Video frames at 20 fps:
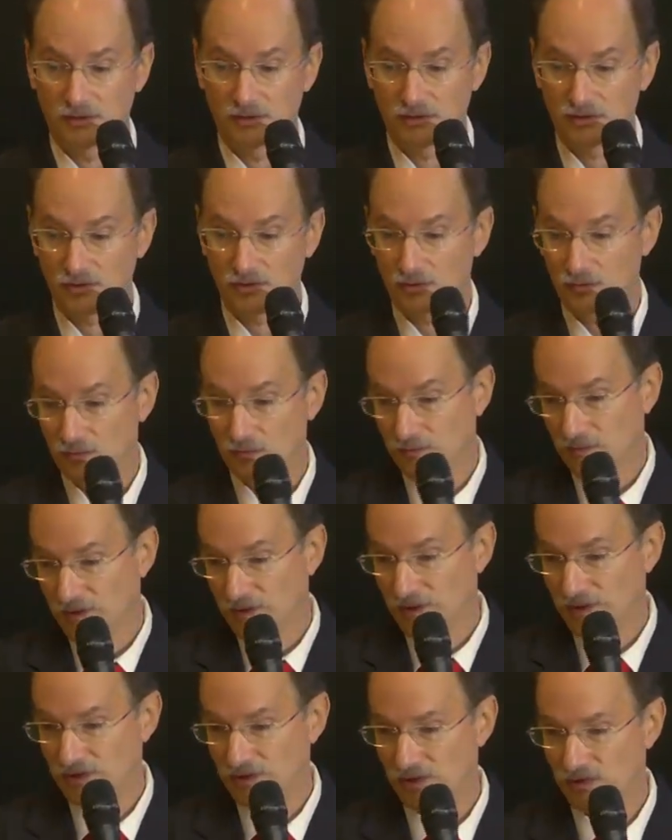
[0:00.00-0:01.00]
So
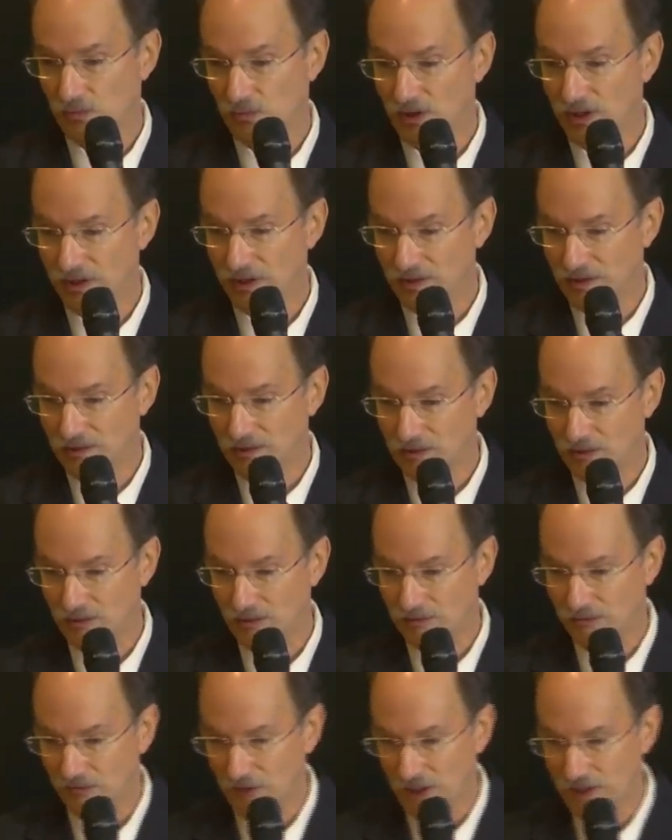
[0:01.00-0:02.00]
this is why uh,
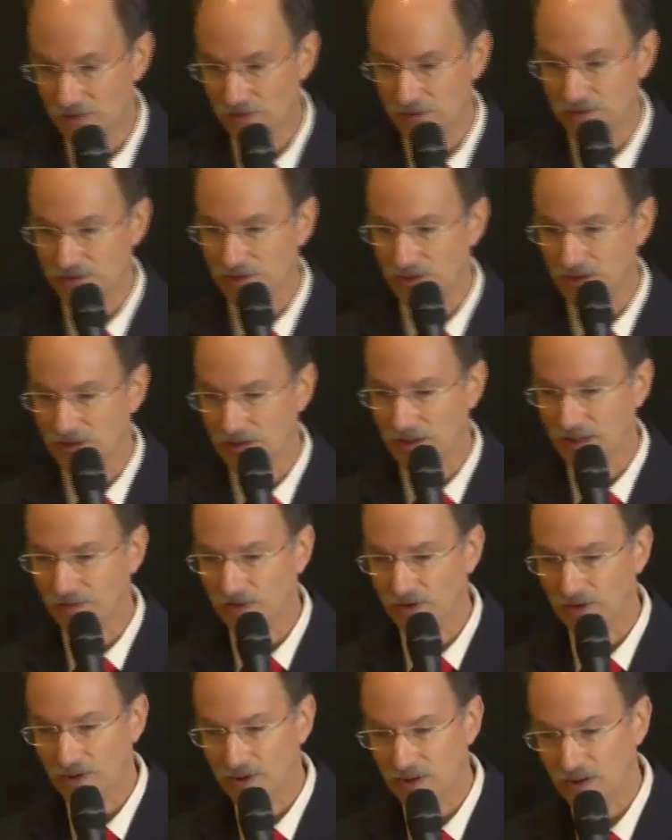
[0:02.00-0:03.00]
Kurt Vonnegut said,
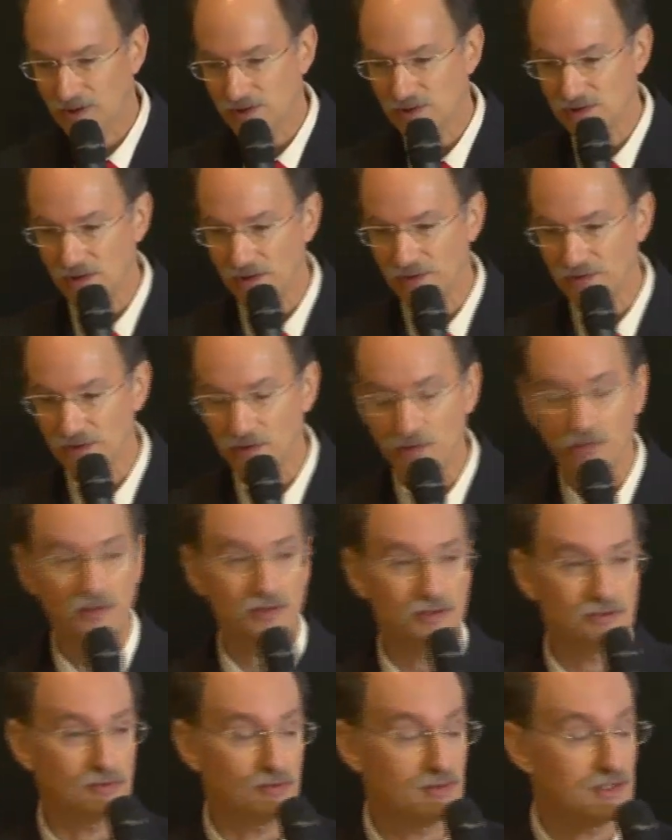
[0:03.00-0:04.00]
everything is nothing
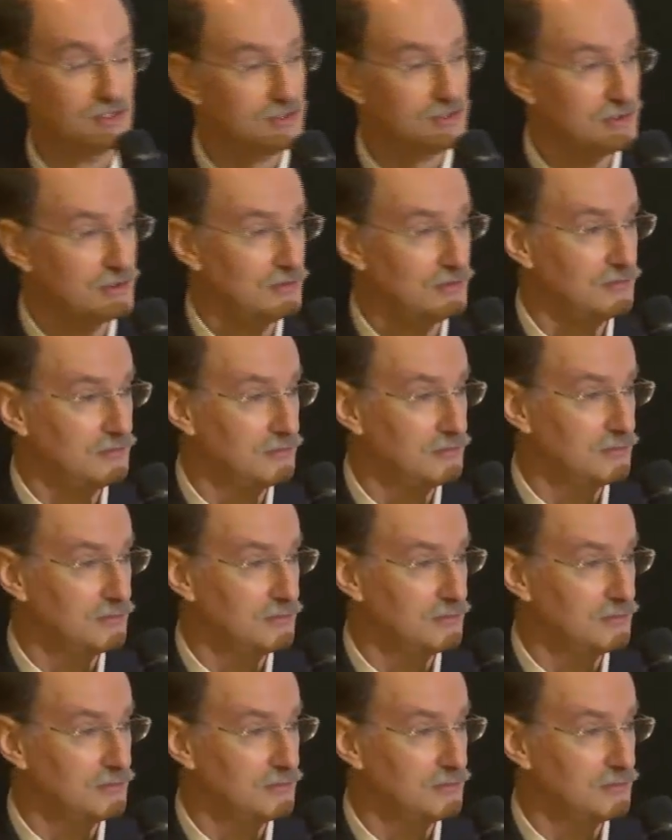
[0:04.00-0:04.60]
with a twist.